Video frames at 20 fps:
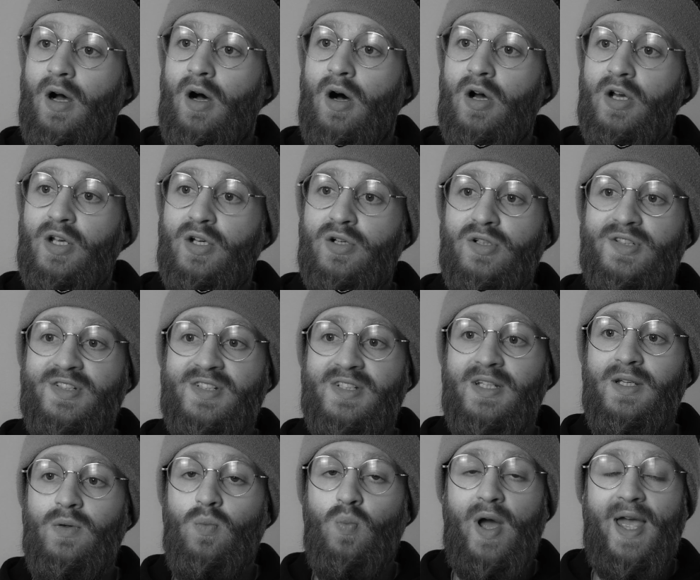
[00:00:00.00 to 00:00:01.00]
I could
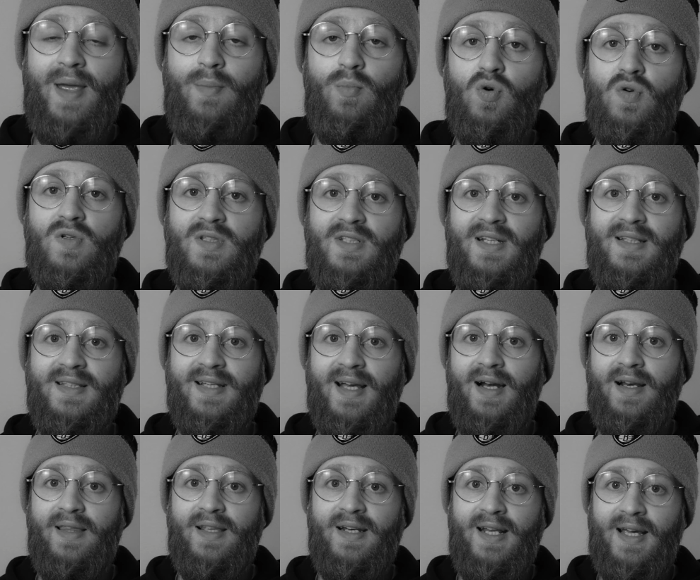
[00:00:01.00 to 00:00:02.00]
see way more detail in the